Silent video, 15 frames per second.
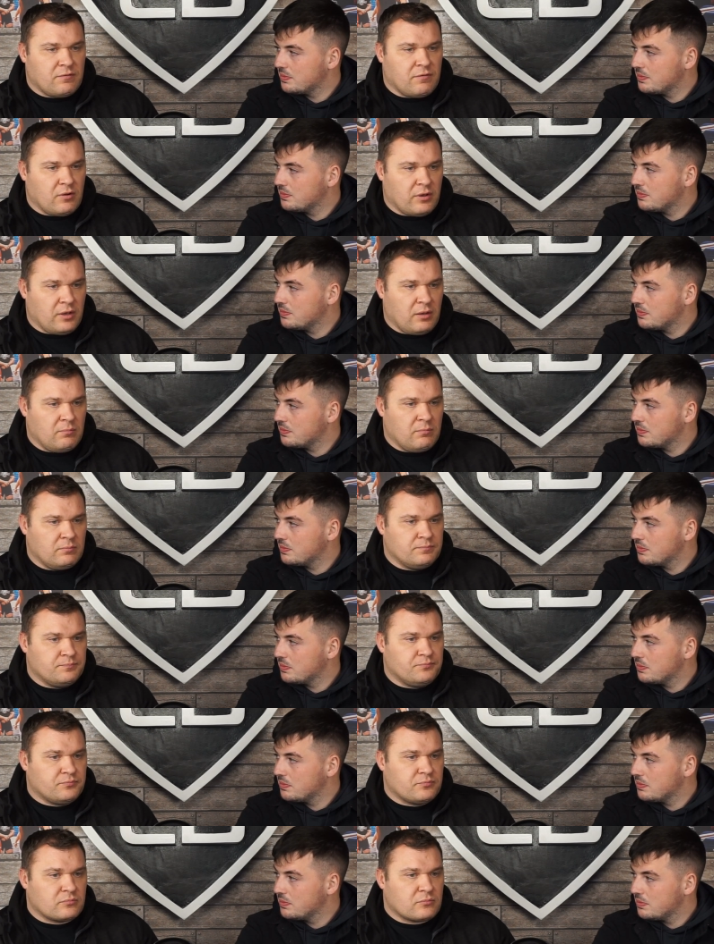Speaker 1: for
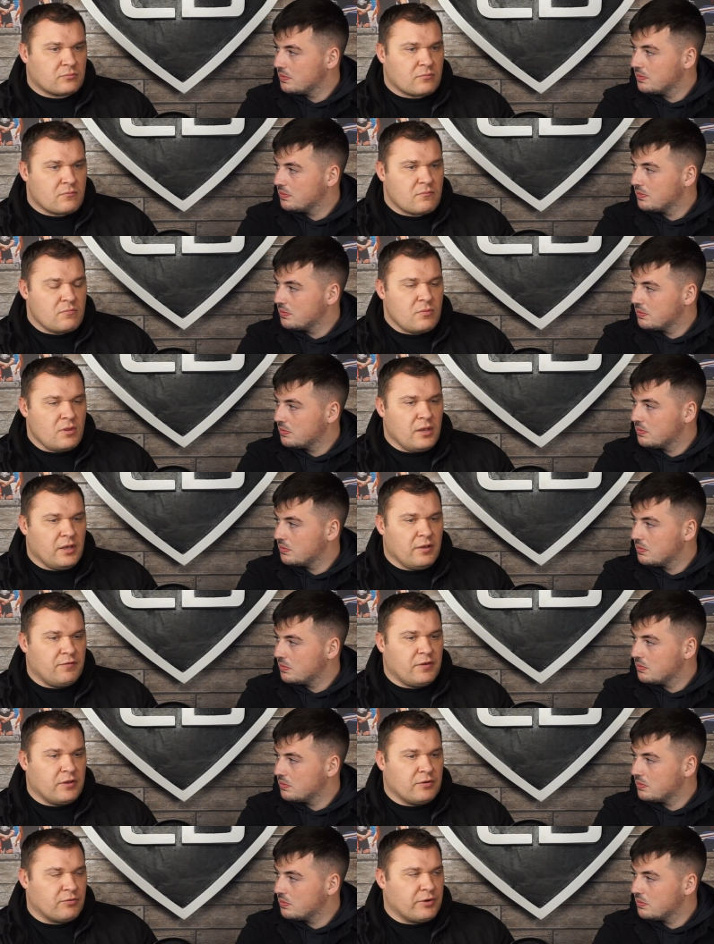him
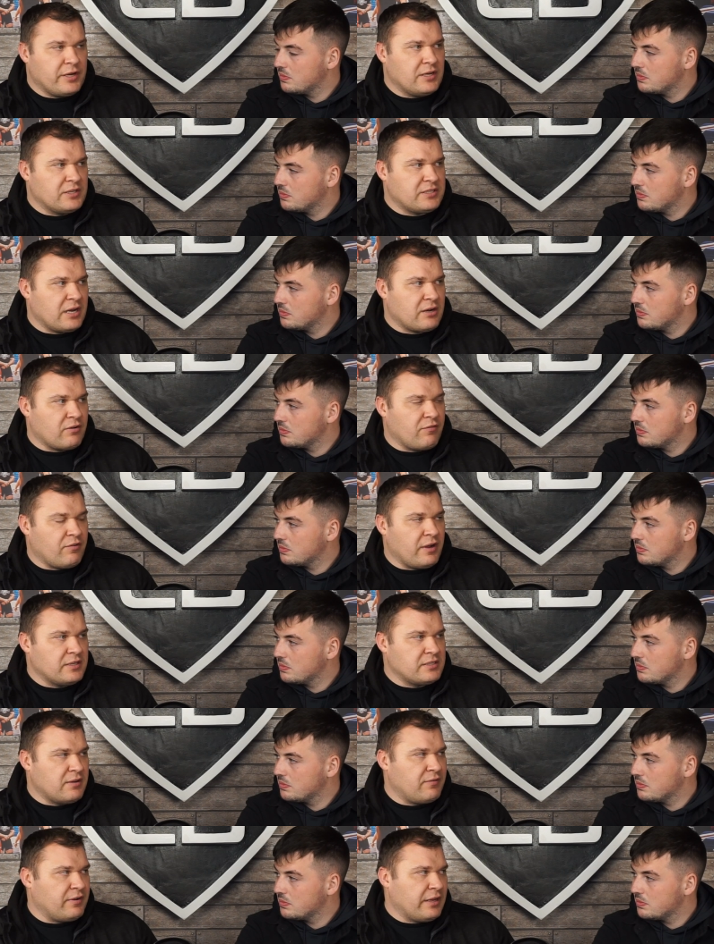if he really
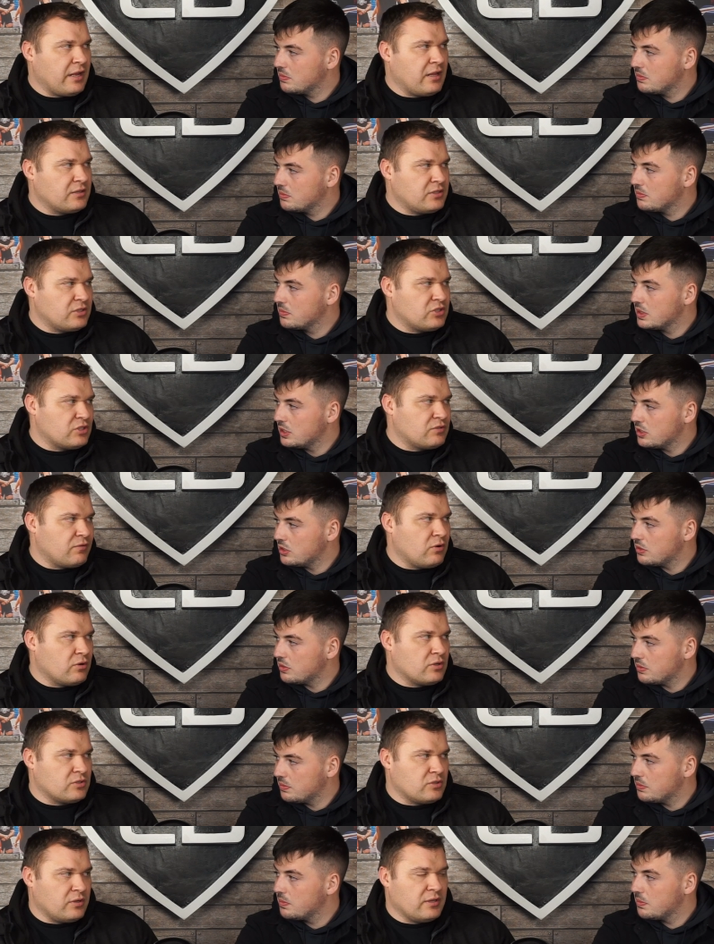sacrifice everything else and just
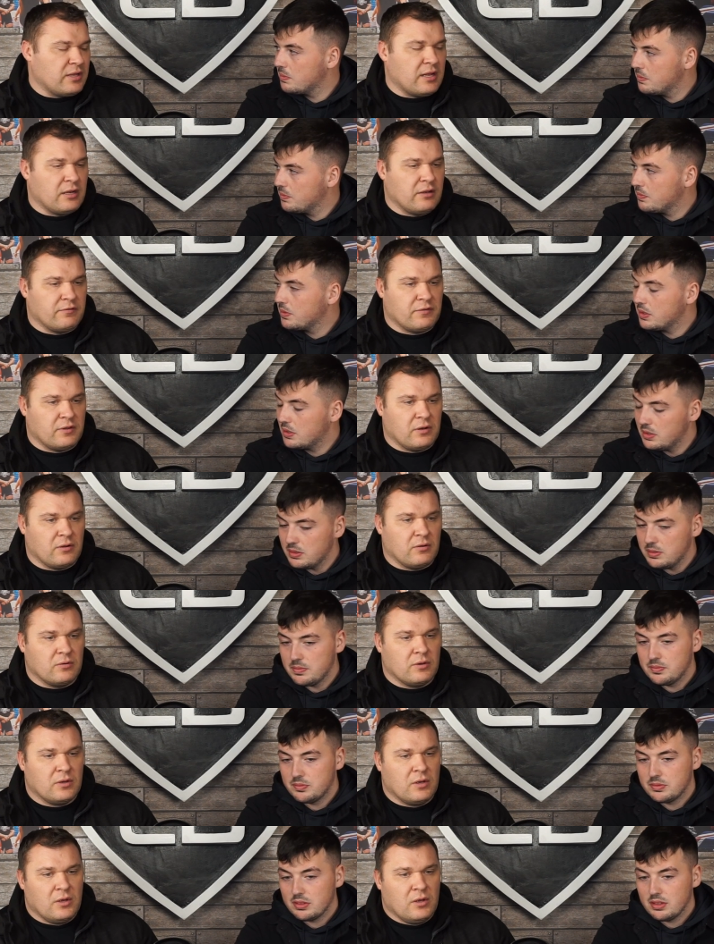focus on the deadlift, you yeah. know.
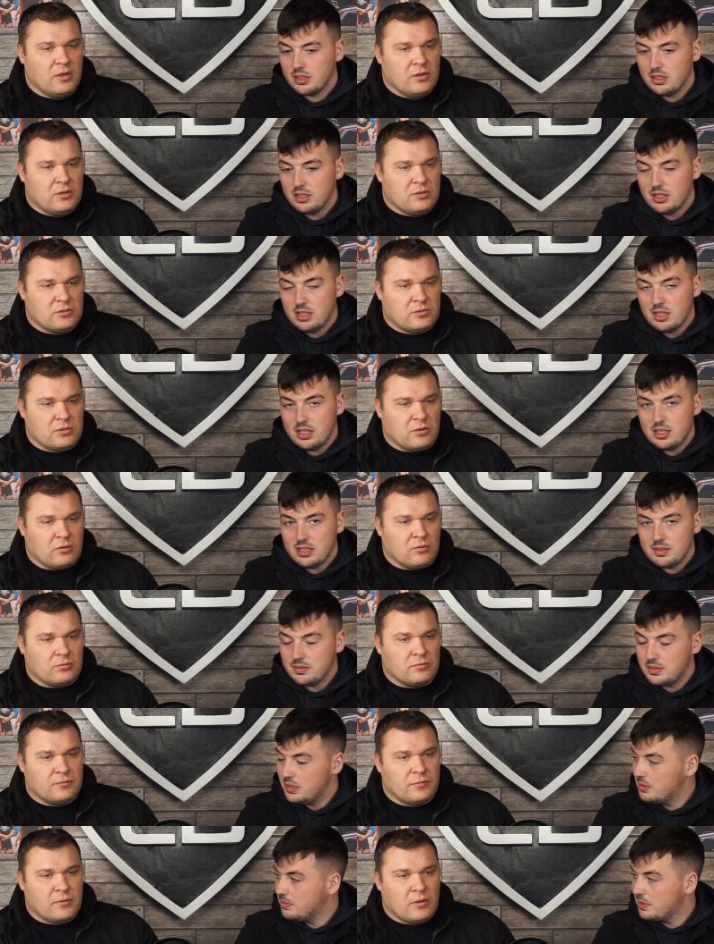
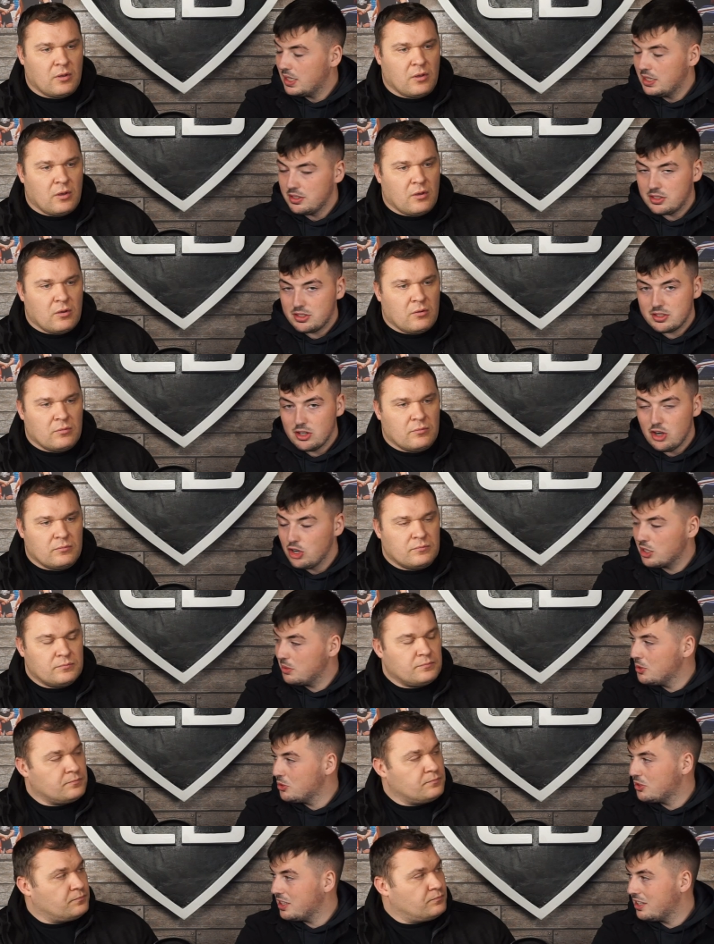
Speaker 2: So yeah. and
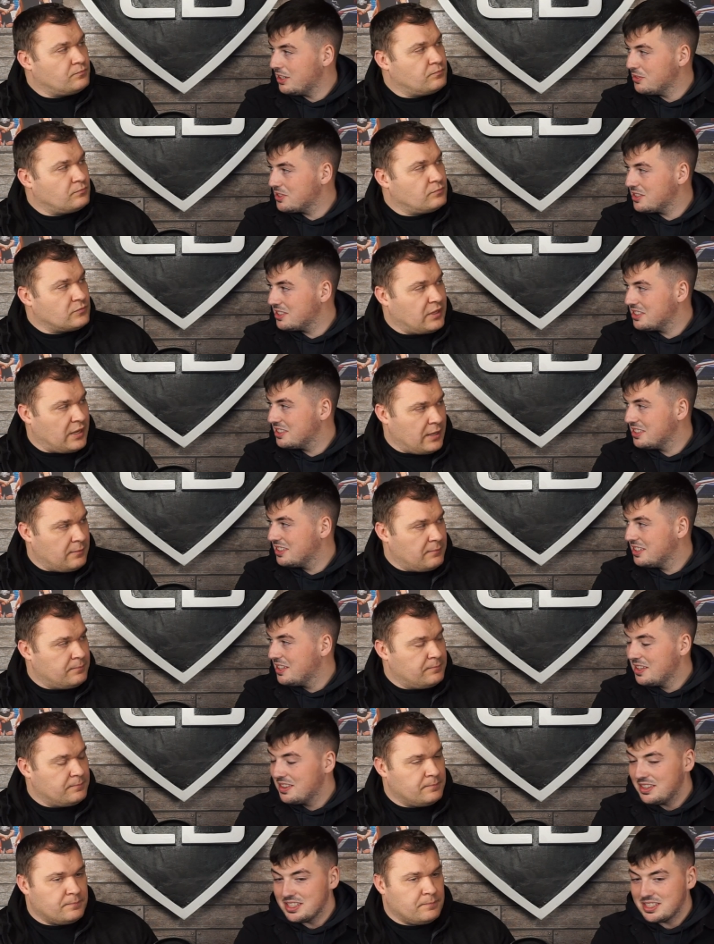talking about deadlifts, yeah,
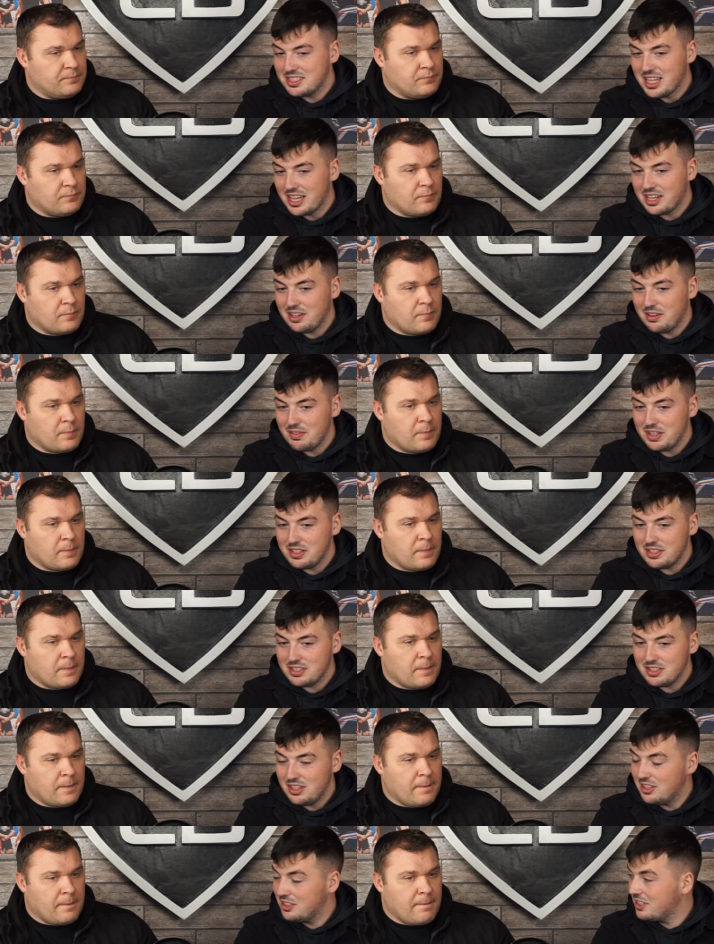the second
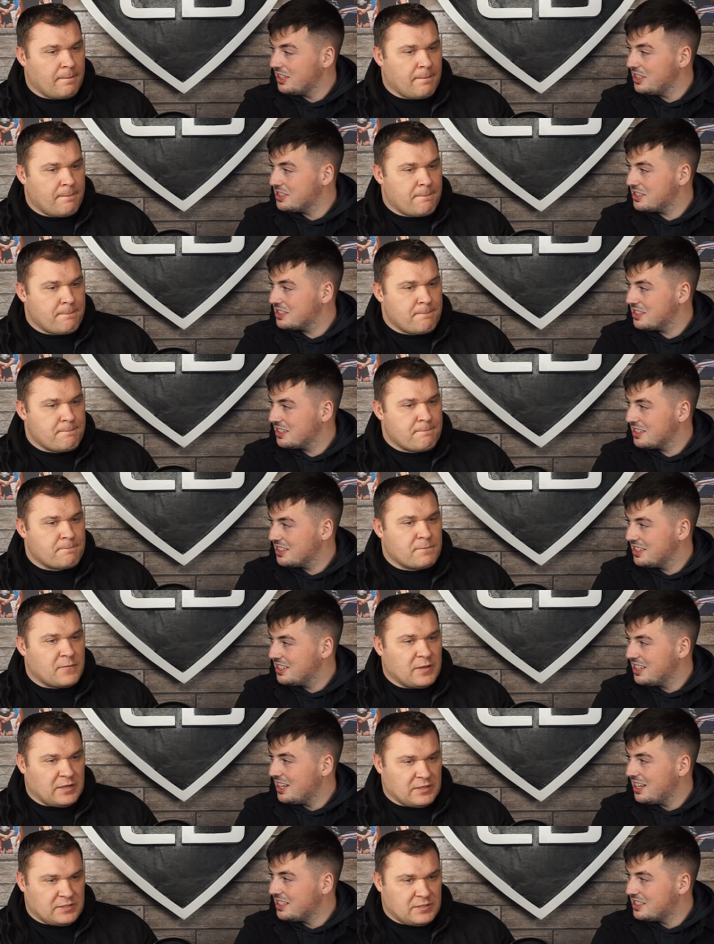event on the list,
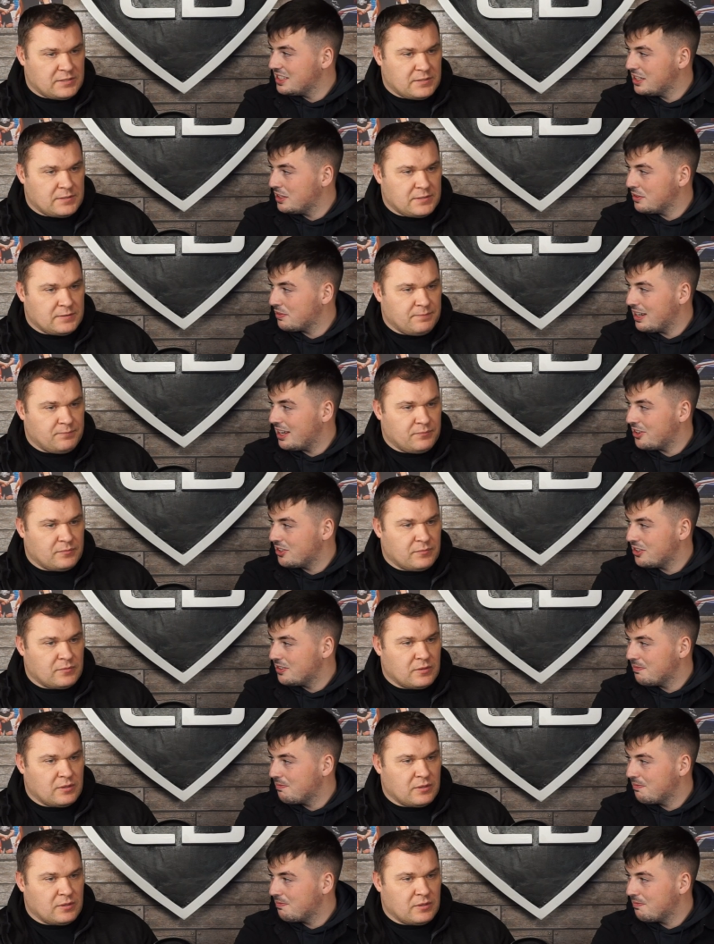yes, a deadlift ladder.